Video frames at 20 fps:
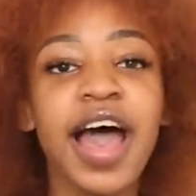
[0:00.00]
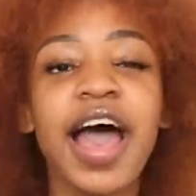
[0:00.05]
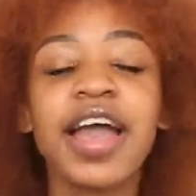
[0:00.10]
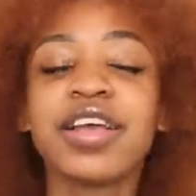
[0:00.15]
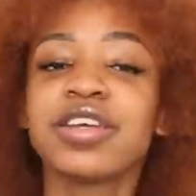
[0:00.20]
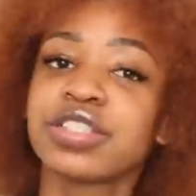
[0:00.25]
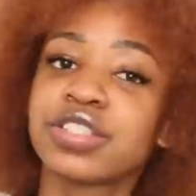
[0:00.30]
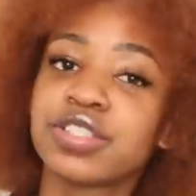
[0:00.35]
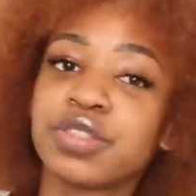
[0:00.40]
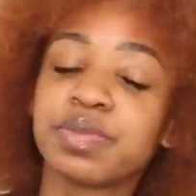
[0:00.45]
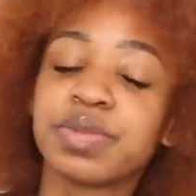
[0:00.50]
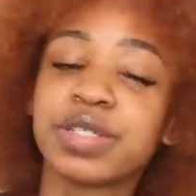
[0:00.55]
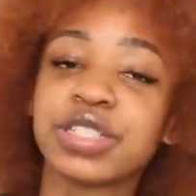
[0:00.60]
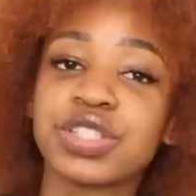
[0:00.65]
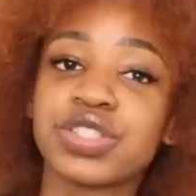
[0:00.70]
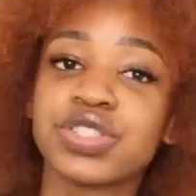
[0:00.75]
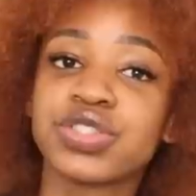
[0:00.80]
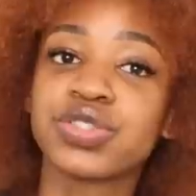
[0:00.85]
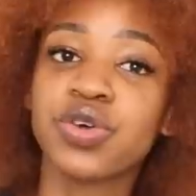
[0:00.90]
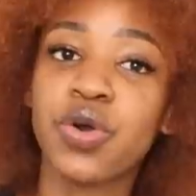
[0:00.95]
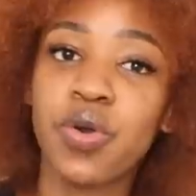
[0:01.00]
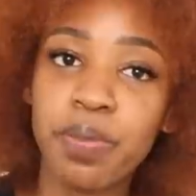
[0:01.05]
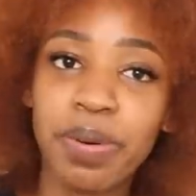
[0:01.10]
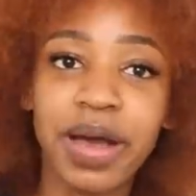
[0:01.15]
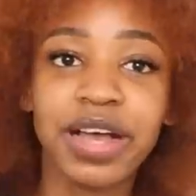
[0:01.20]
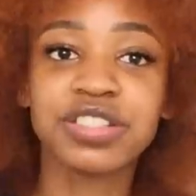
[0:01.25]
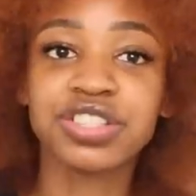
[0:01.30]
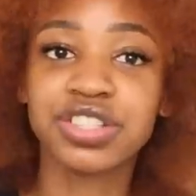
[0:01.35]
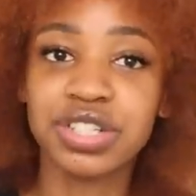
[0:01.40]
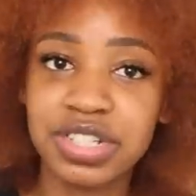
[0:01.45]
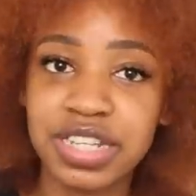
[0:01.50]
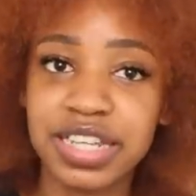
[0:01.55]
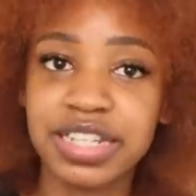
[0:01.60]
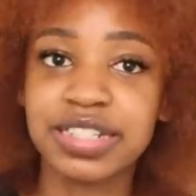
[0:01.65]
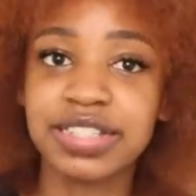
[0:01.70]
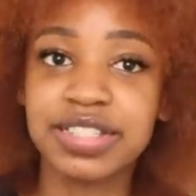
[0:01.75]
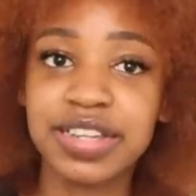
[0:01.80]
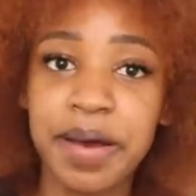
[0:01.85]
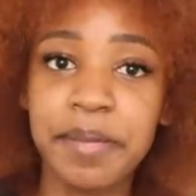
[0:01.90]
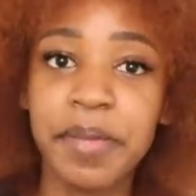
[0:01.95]
I used to be so
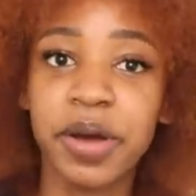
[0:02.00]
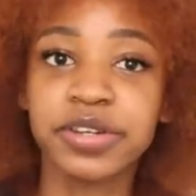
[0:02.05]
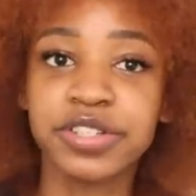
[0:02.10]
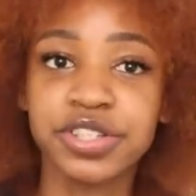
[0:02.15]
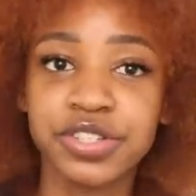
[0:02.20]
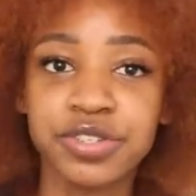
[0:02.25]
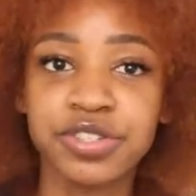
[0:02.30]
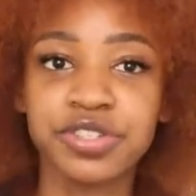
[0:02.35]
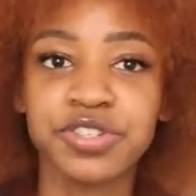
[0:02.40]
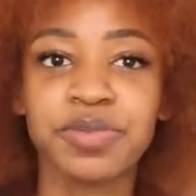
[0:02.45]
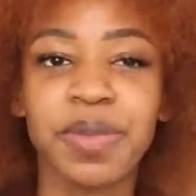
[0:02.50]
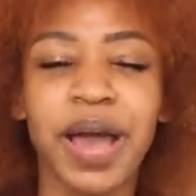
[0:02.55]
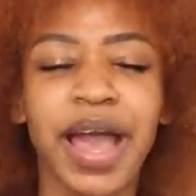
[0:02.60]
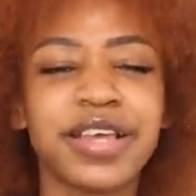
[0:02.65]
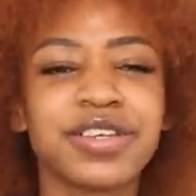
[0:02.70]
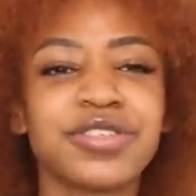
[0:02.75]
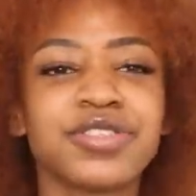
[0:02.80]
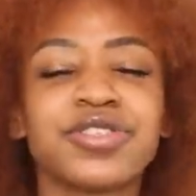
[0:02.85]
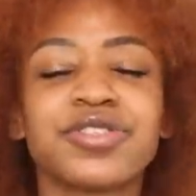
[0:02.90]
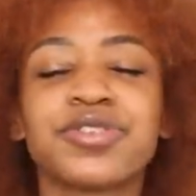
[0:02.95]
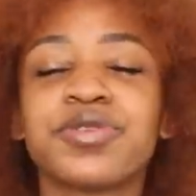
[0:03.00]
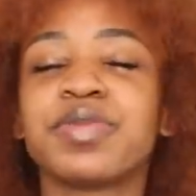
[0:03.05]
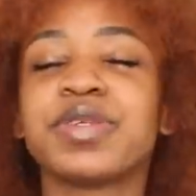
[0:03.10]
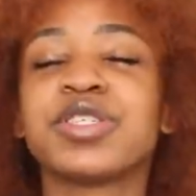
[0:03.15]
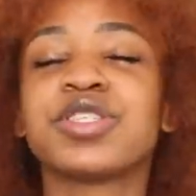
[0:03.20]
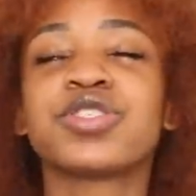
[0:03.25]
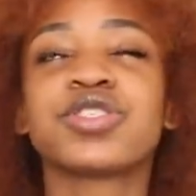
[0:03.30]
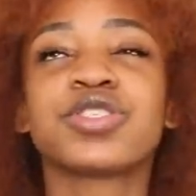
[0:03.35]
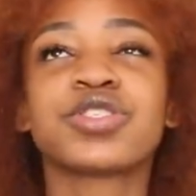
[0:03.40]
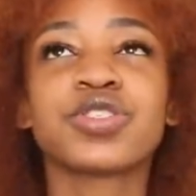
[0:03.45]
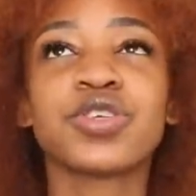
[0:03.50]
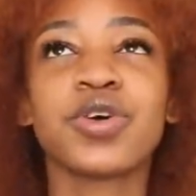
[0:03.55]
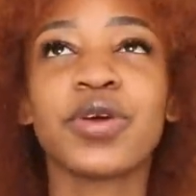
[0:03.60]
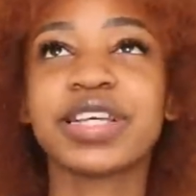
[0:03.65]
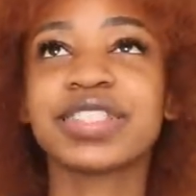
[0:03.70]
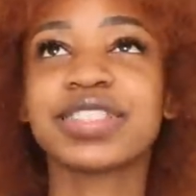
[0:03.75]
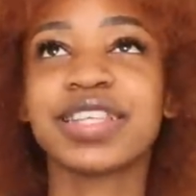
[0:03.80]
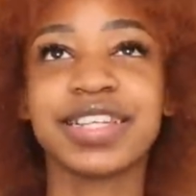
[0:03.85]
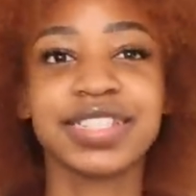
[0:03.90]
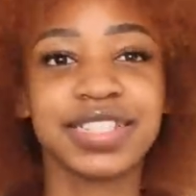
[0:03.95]
passionate about YouTube. I used to be so
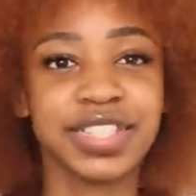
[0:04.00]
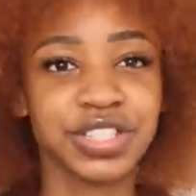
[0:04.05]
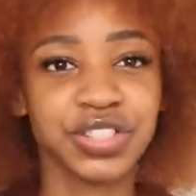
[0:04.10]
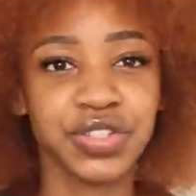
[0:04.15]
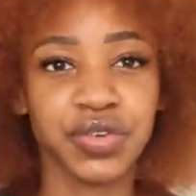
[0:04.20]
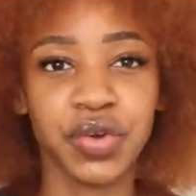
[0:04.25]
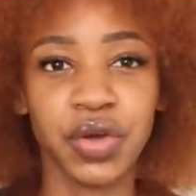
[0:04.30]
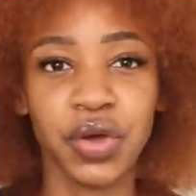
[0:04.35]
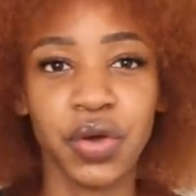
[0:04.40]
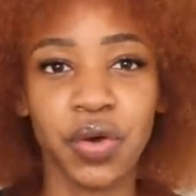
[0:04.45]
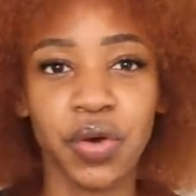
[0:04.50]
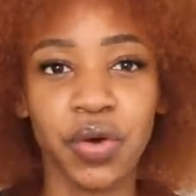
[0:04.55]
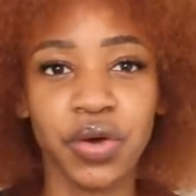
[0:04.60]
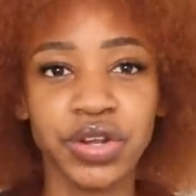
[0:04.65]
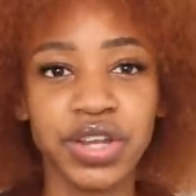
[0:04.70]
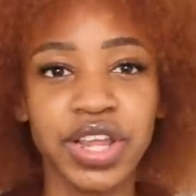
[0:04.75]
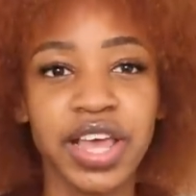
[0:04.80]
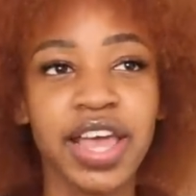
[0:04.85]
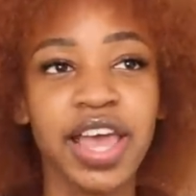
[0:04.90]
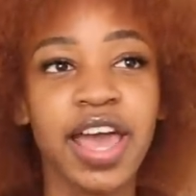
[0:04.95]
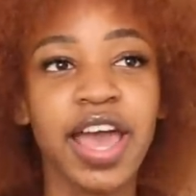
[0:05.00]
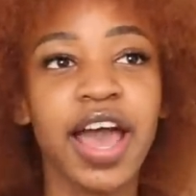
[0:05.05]
excited to record.